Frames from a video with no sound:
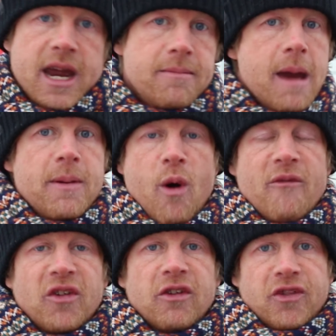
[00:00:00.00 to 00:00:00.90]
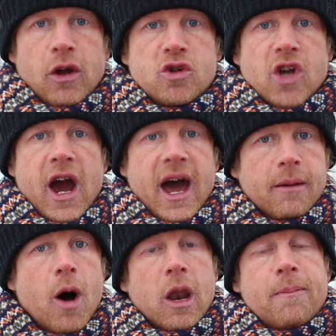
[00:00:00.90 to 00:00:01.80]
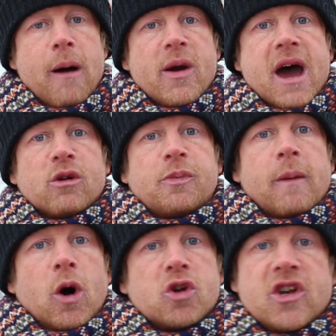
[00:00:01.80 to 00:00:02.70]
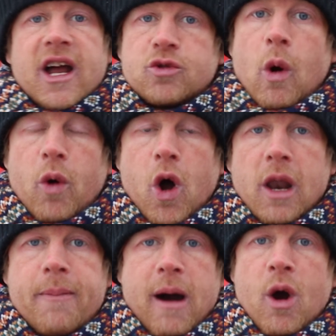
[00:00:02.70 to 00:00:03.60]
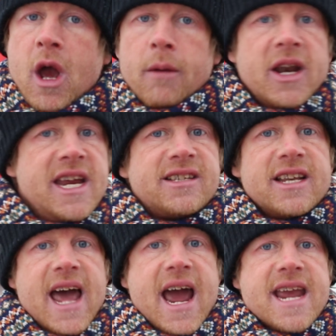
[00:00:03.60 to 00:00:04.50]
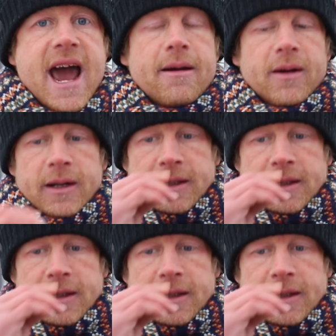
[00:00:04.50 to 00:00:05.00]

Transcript: He may be one for the future, and I'm all about in house promotion, that's what we're all about, but he isn't there yet.